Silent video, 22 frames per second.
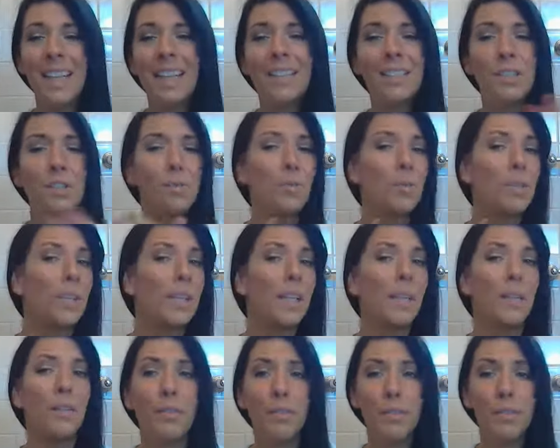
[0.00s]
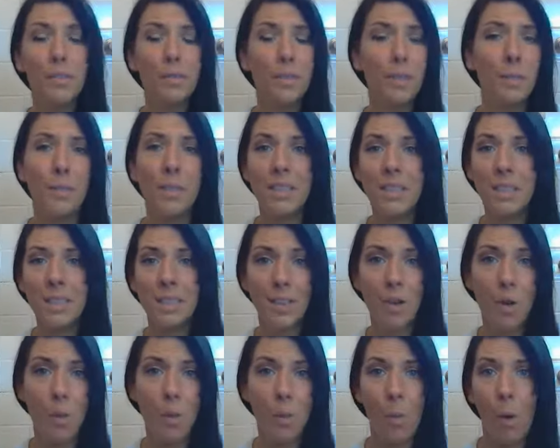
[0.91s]
and you look like a flippin'
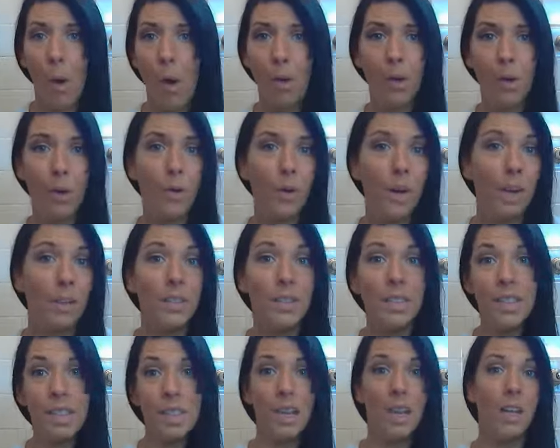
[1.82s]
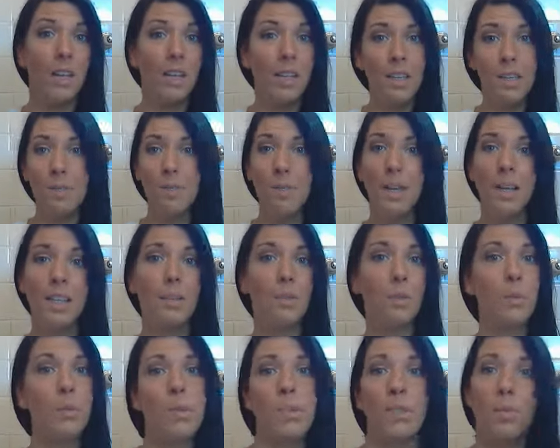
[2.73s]
disco ball going out in the sun, and you might as
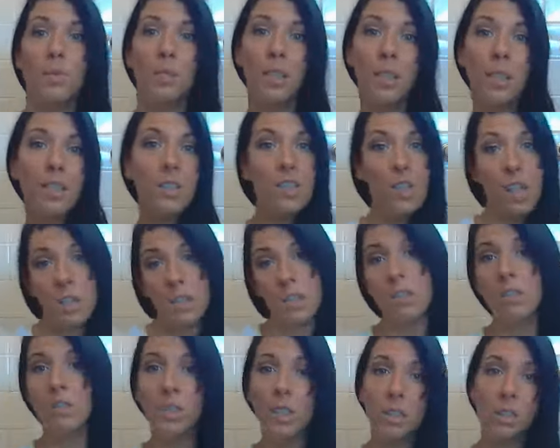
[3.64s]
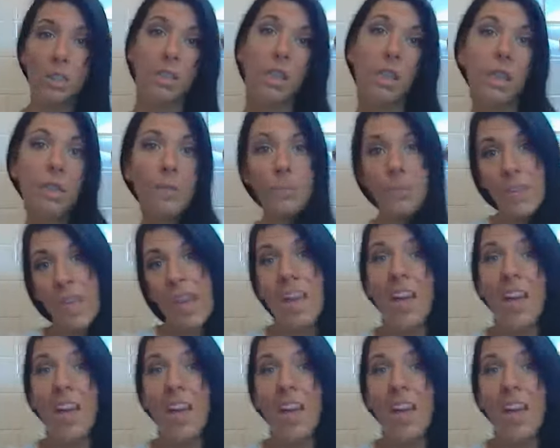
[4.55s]
well be doing like John Travolta.